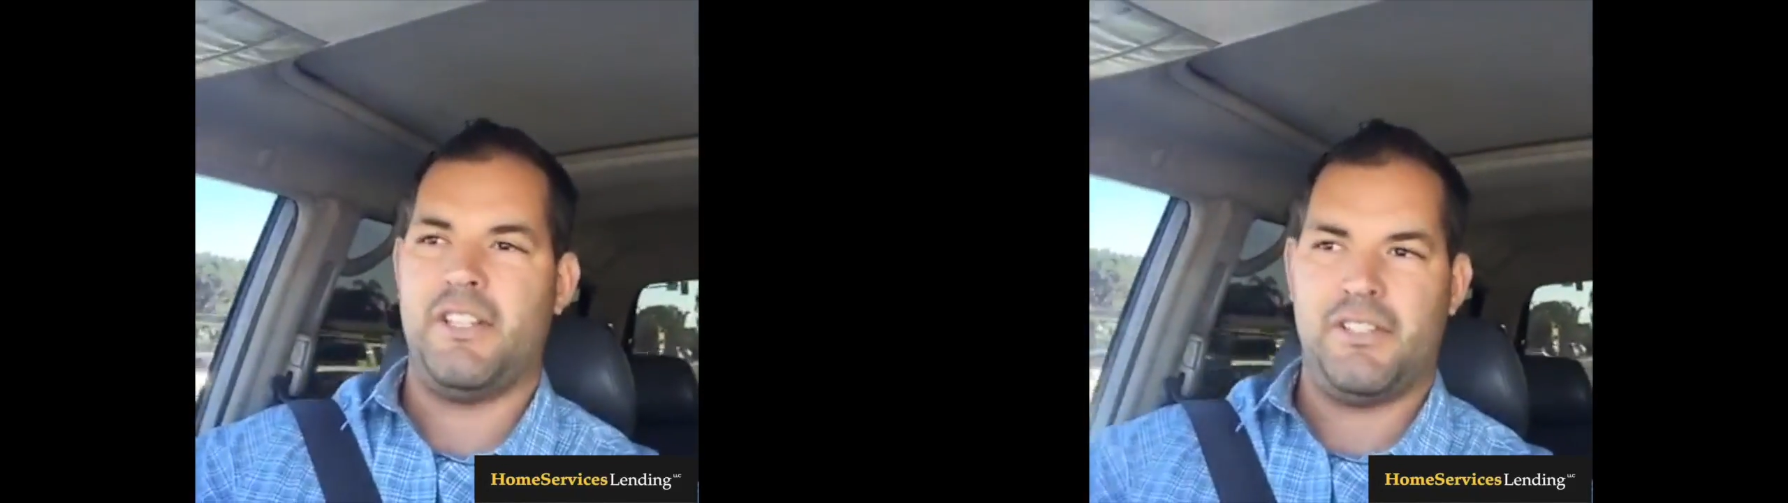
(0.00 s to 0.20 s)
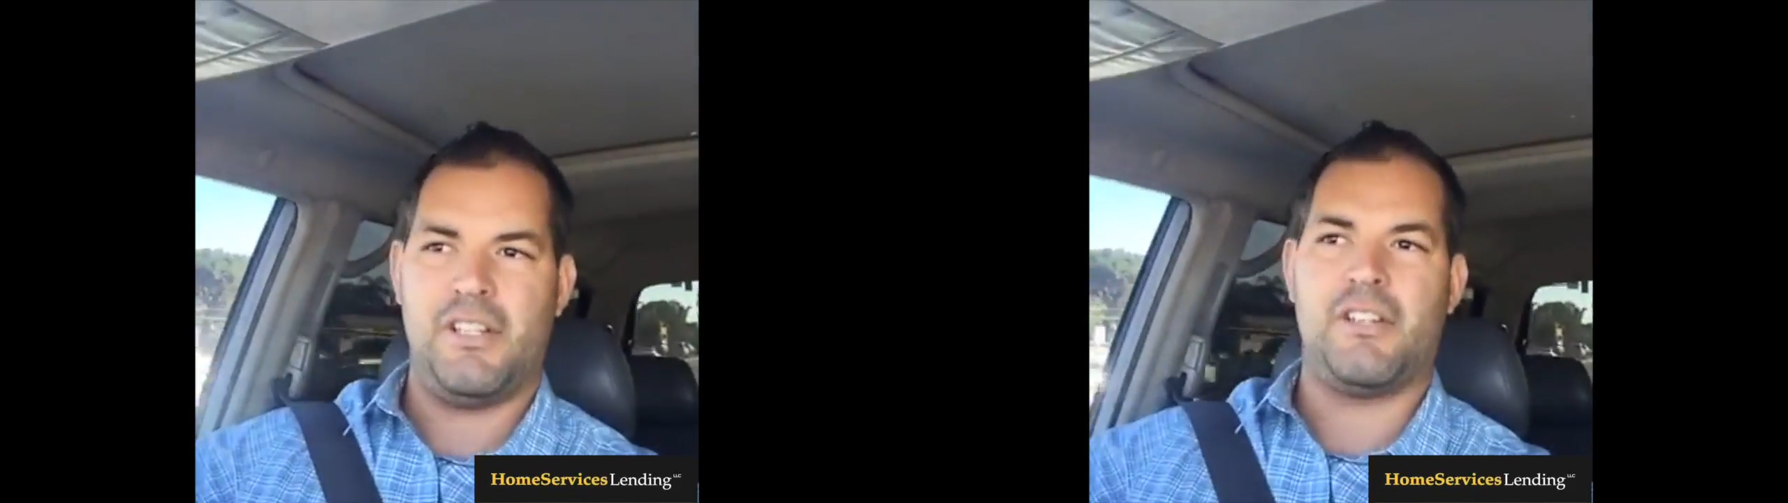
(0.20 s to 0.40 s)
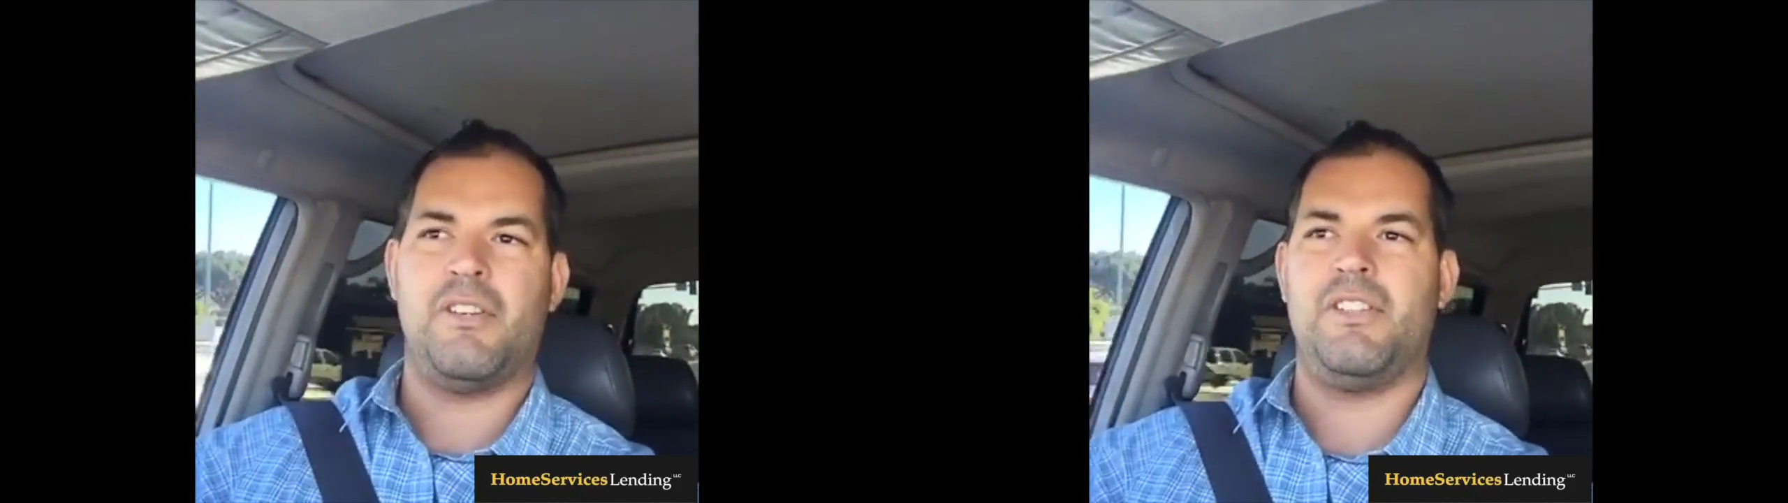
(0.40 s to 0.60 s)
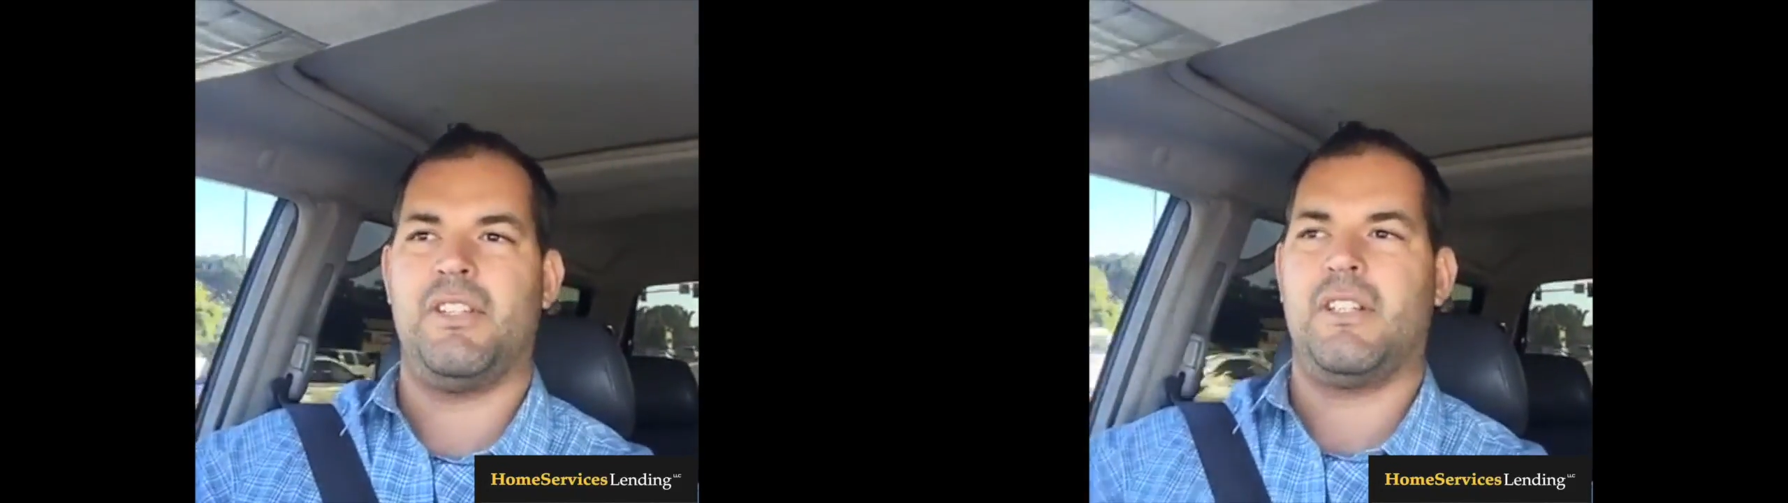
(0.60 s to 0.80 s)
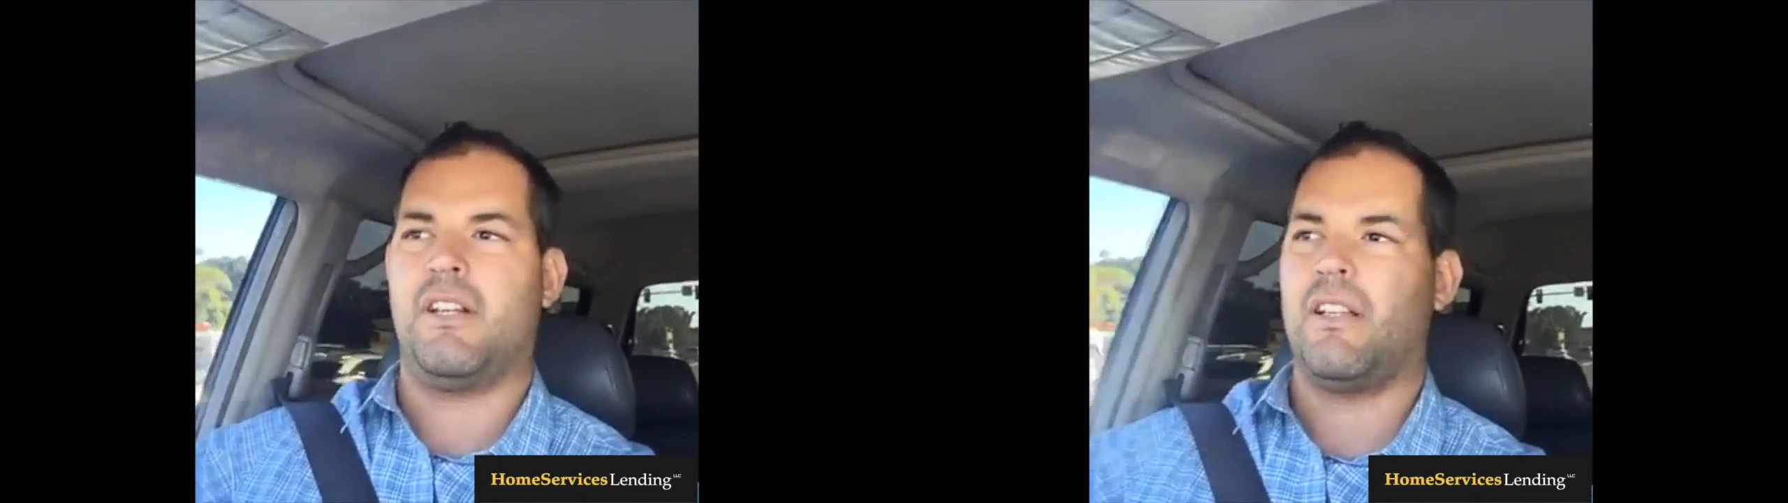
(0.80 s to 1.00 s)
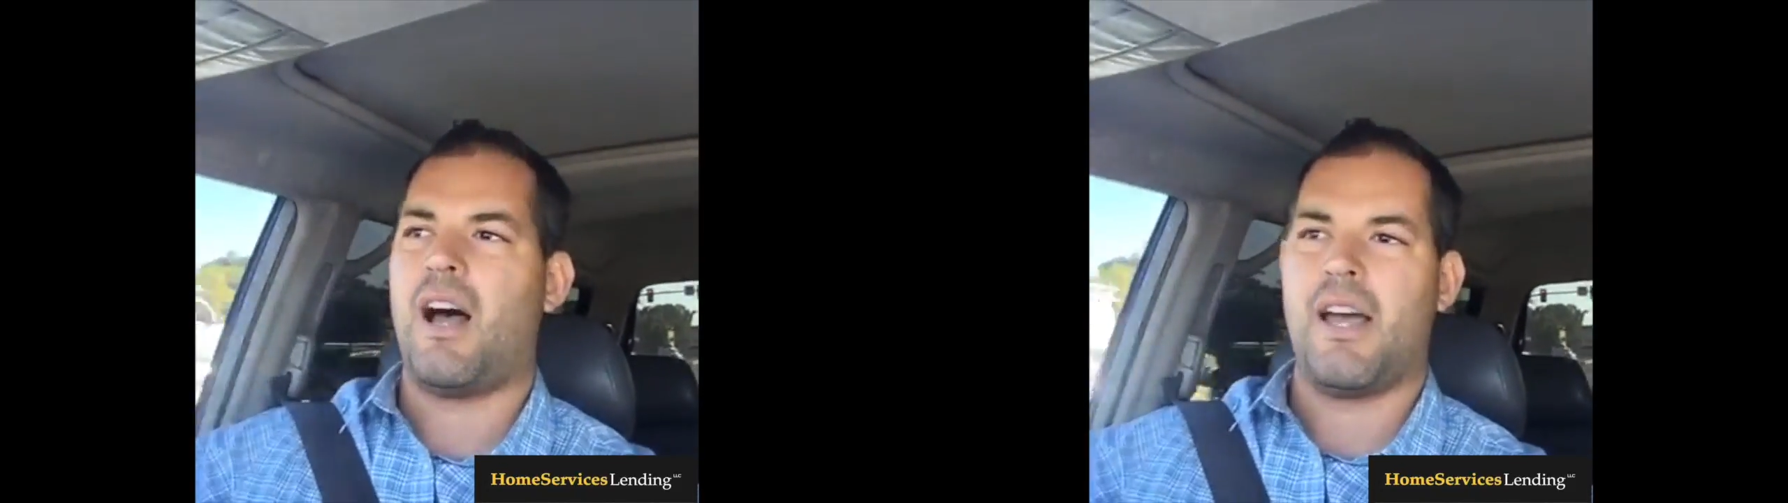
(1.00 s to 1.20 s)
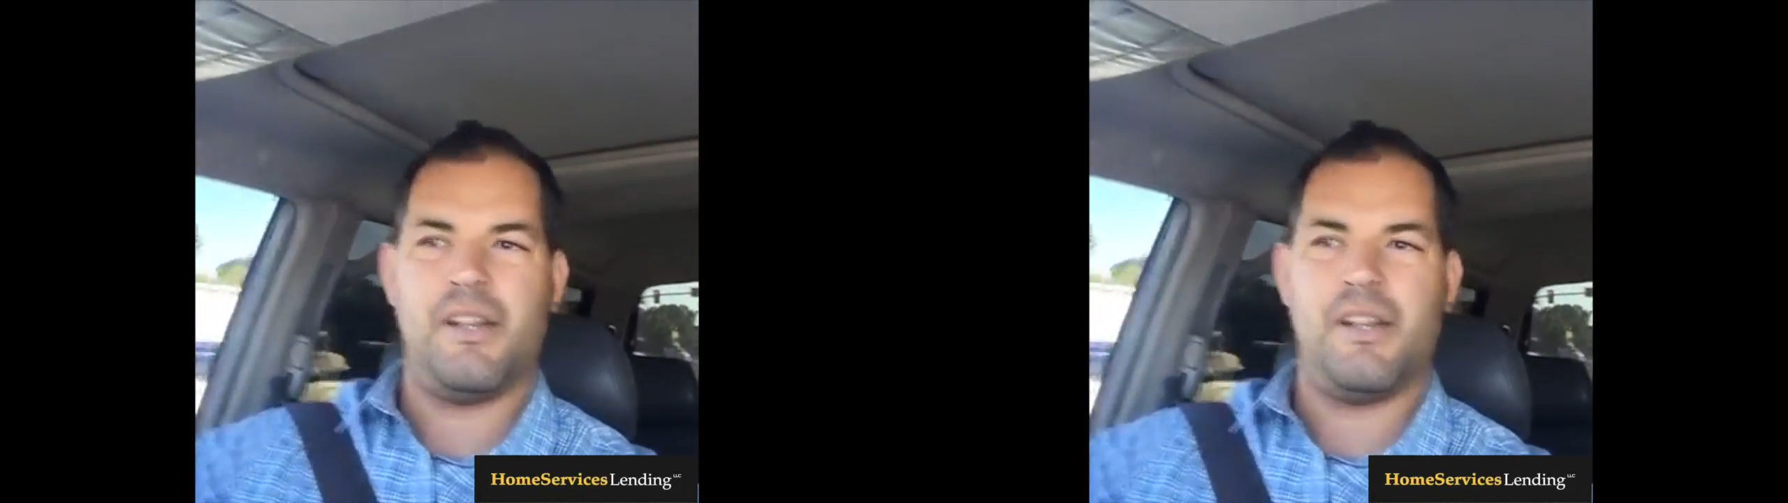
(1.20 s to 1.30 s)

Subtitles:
is increasing a lot,